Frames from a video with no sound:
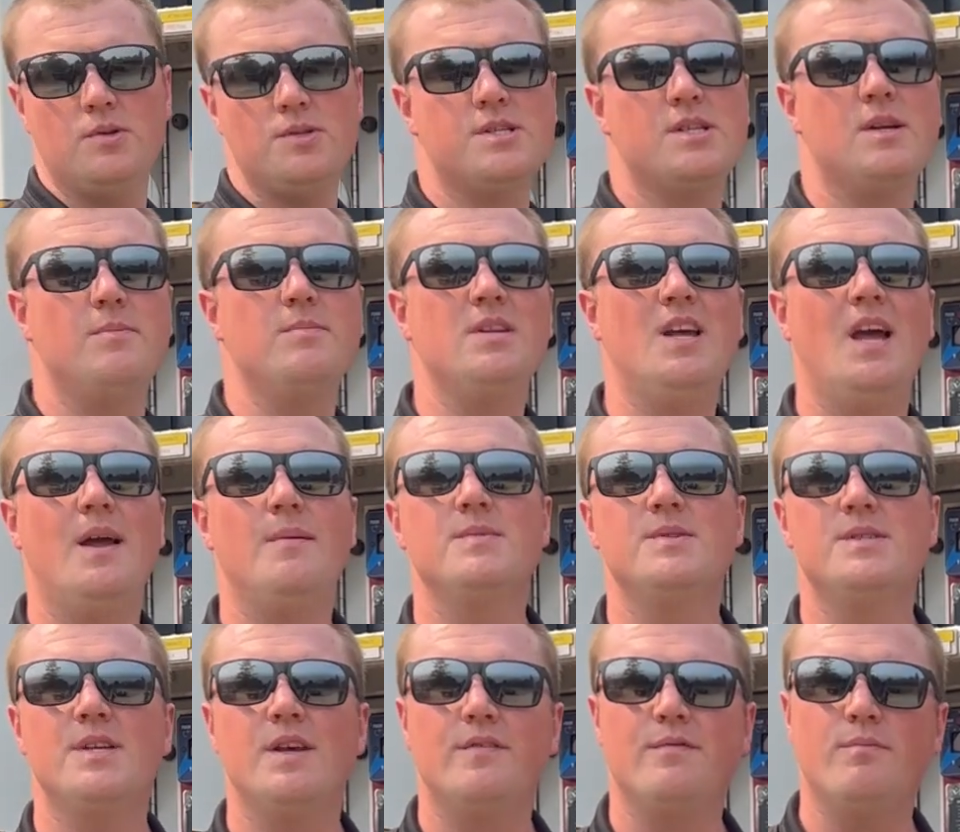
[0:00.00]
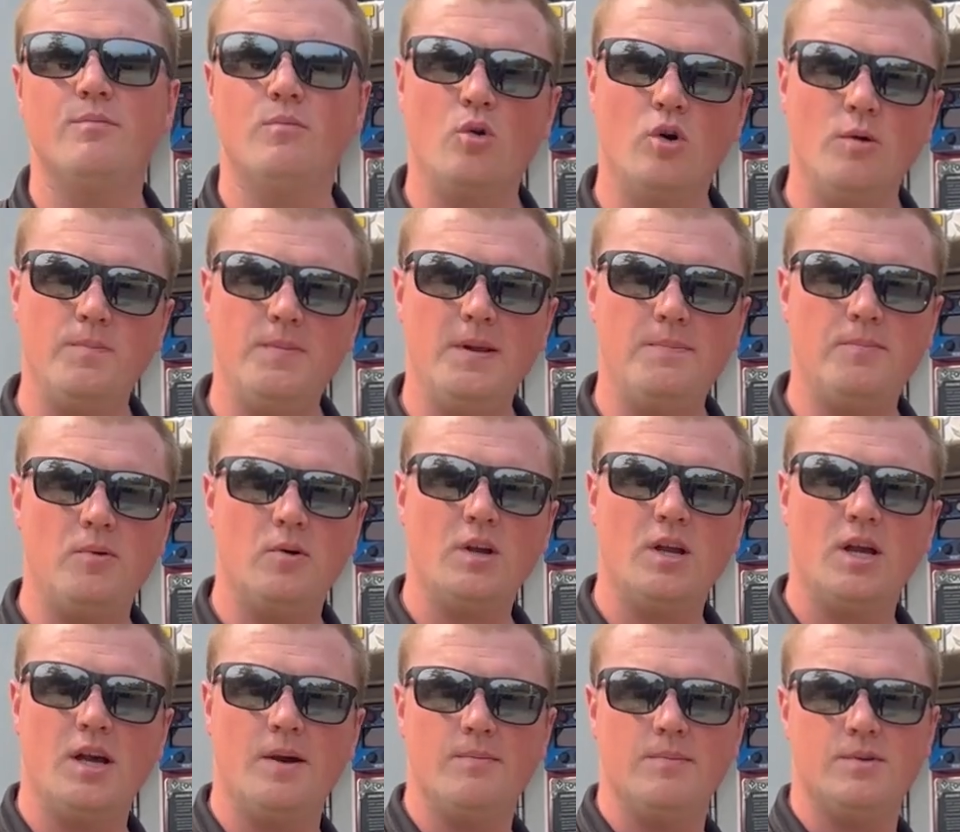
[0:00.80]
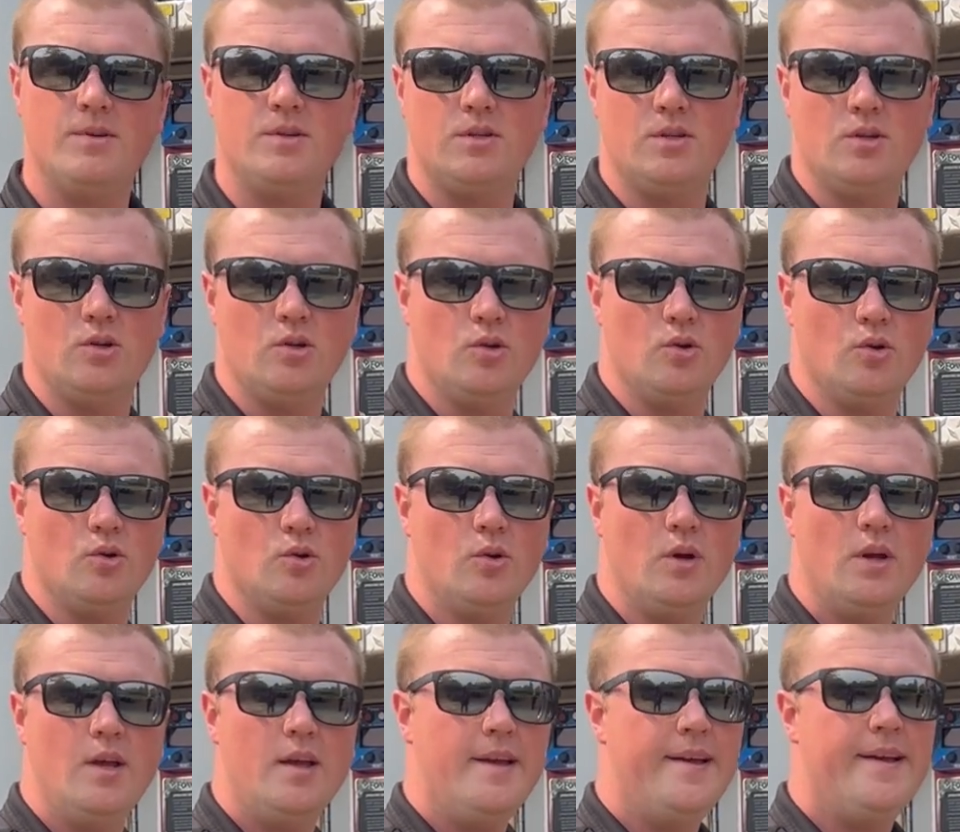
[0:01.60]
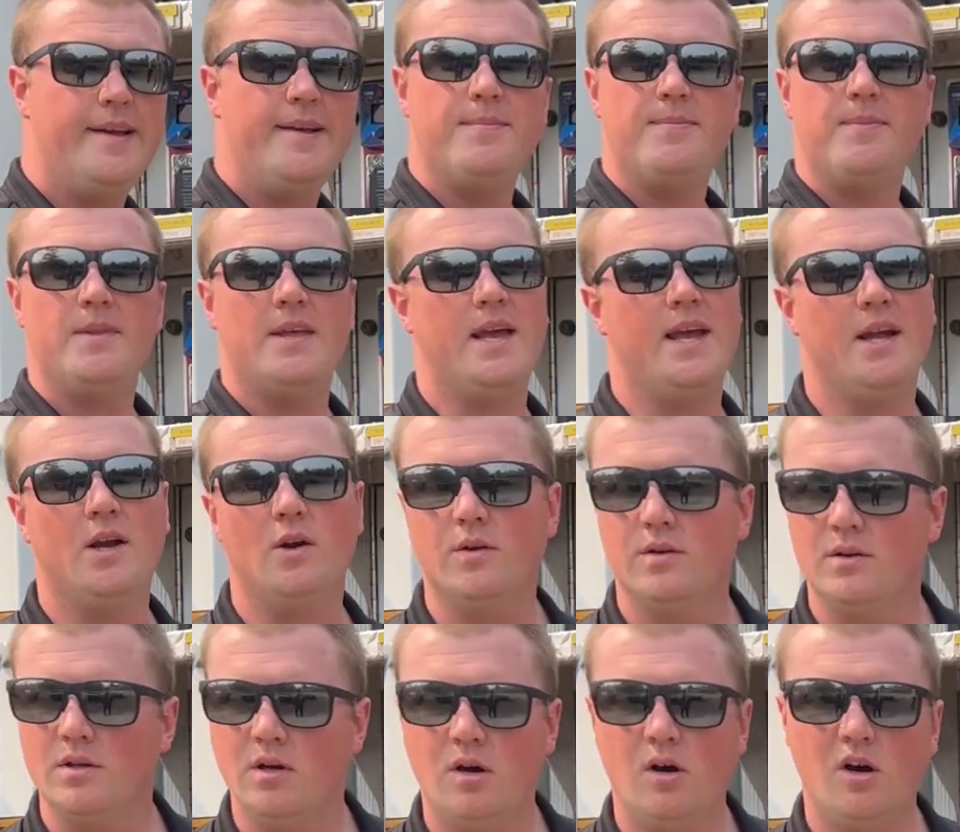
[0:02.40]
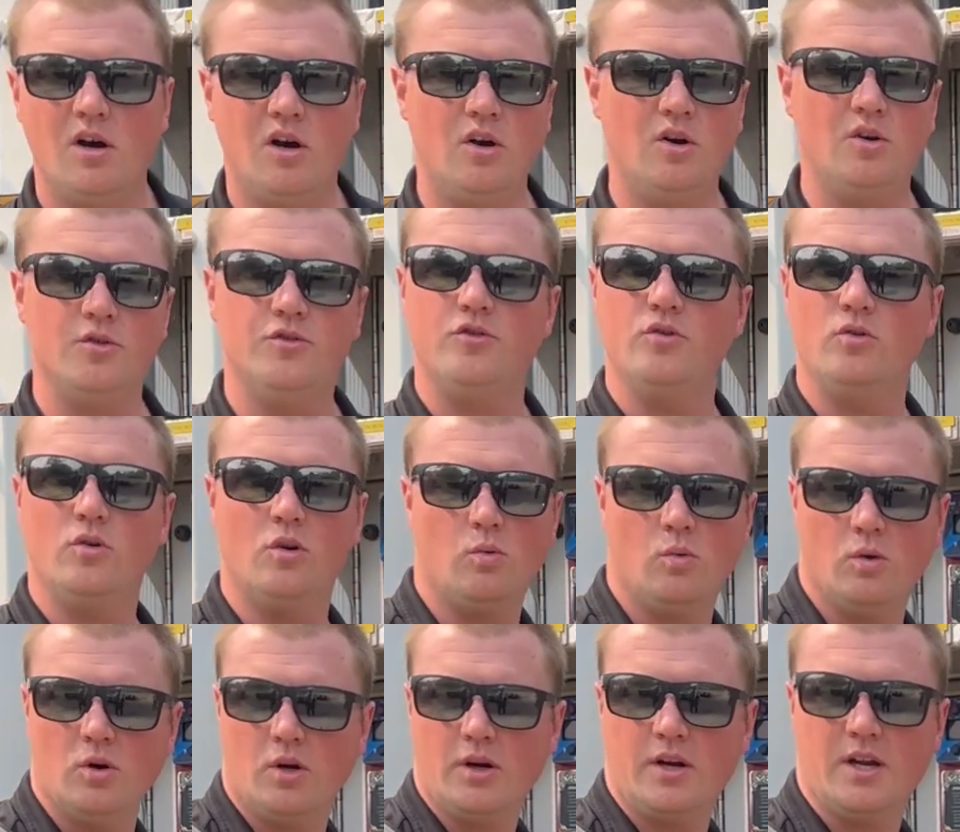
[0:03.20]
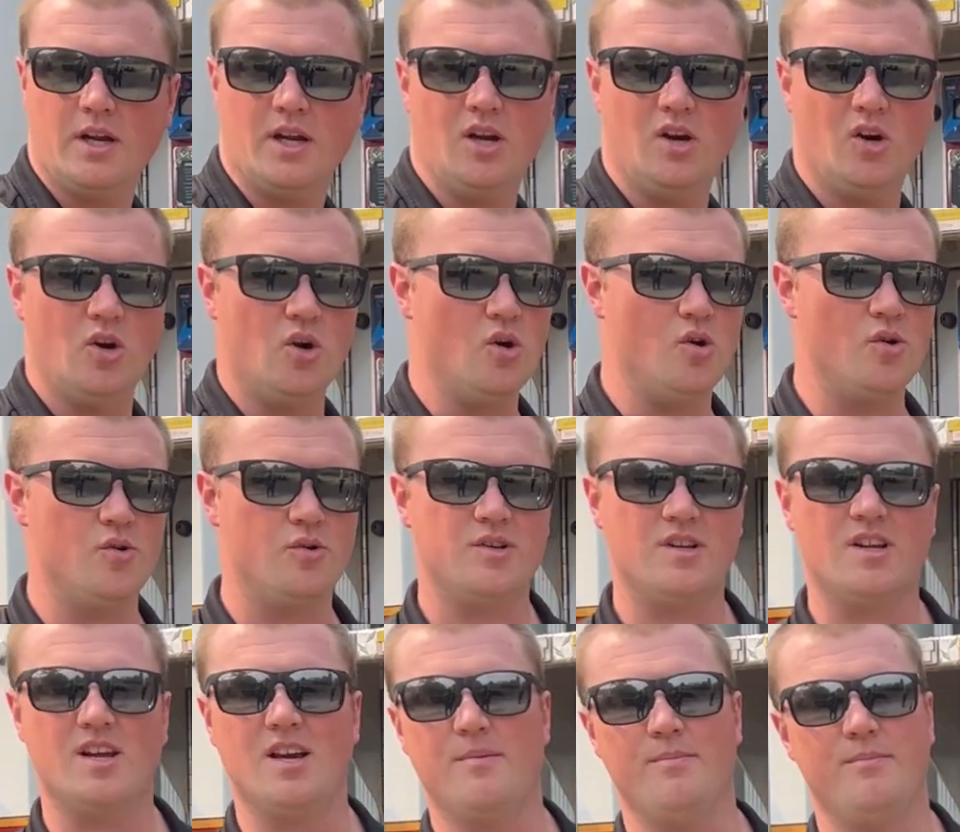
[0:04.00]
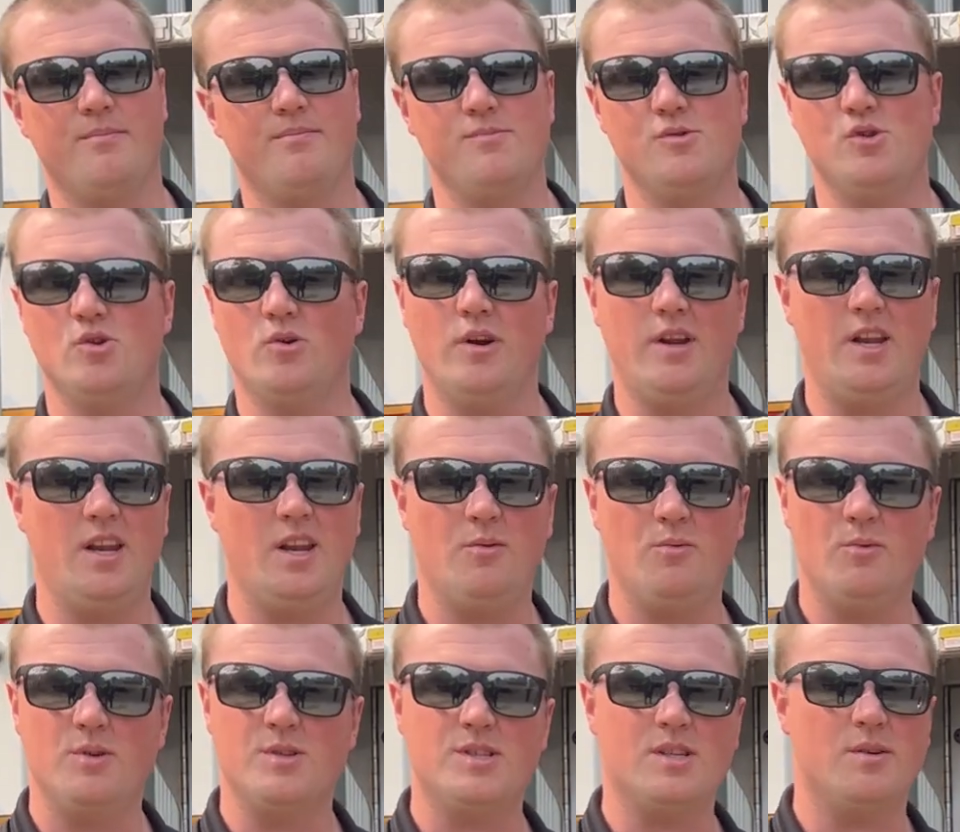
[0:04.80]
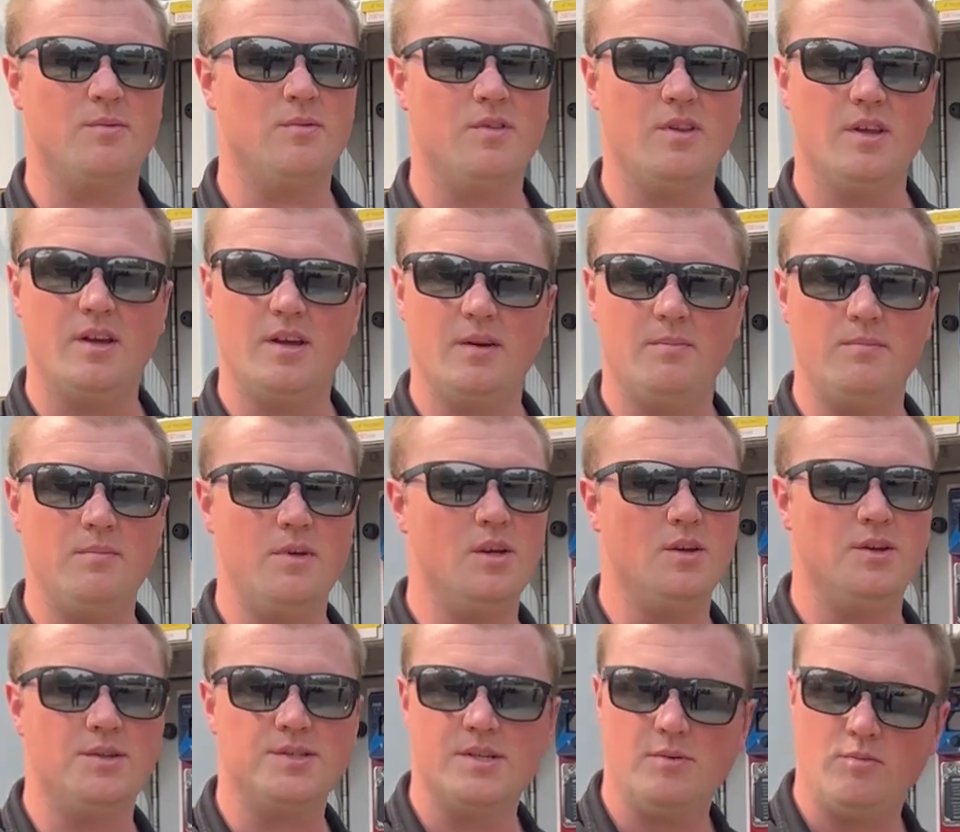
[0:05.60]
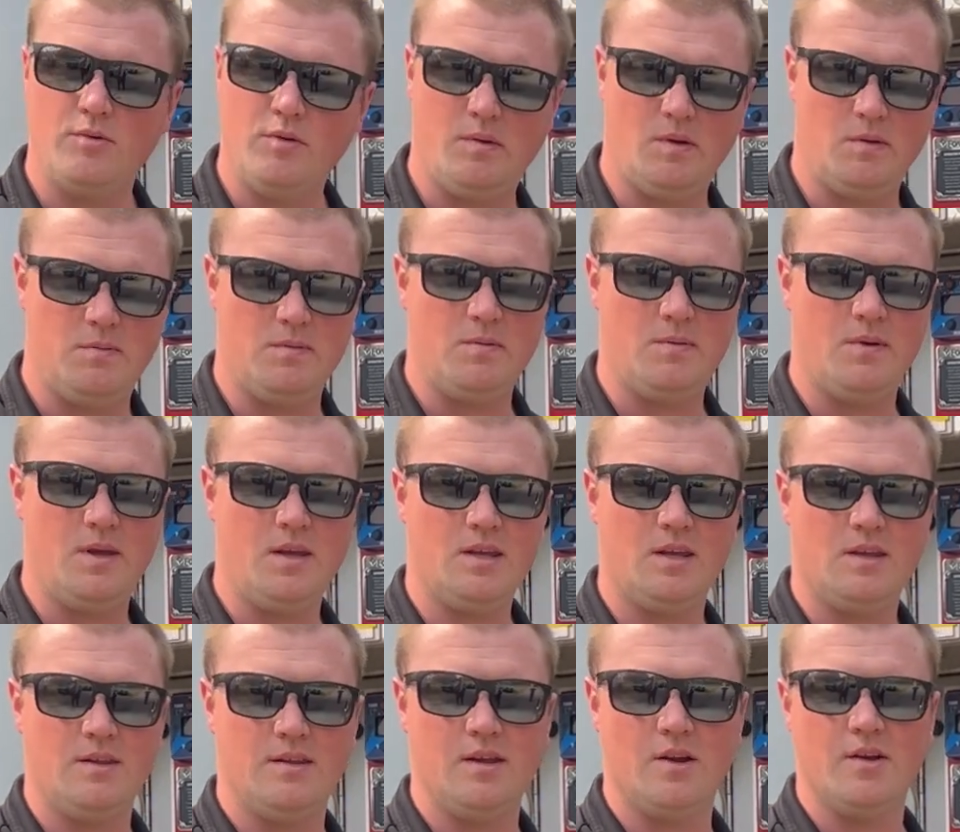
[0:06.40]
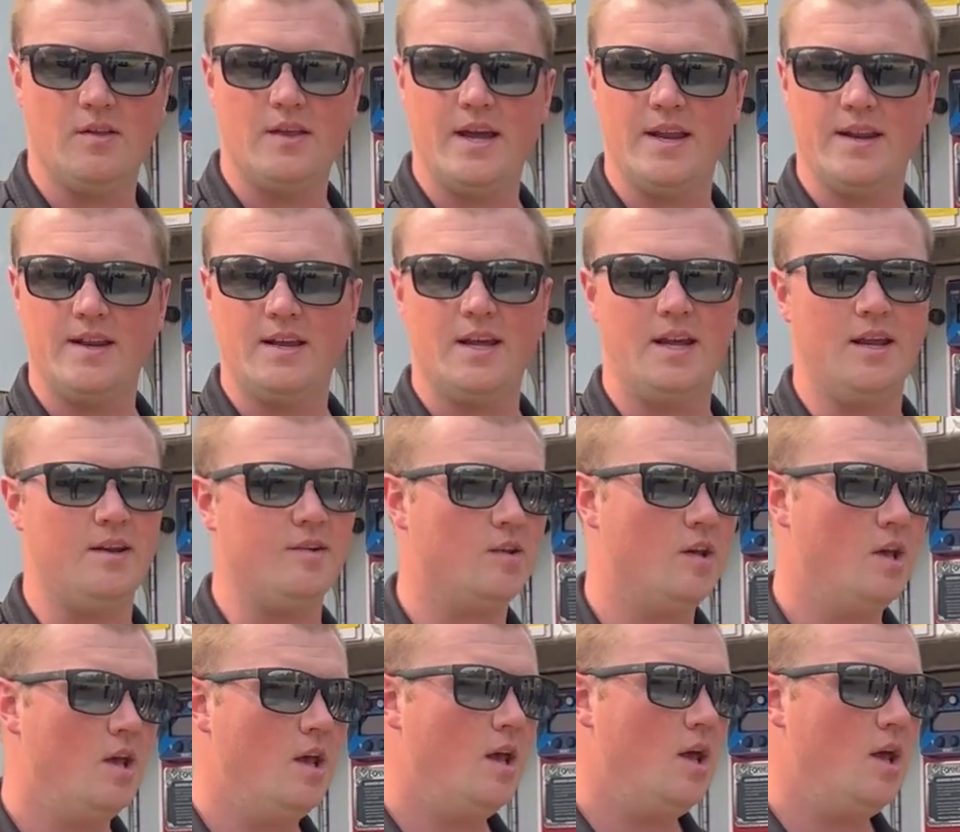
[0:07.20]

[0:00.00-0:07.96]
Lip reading: Sometimes if more people come to hang out at the hall, do a workout, come join in with some of the meals that we might be making there that night,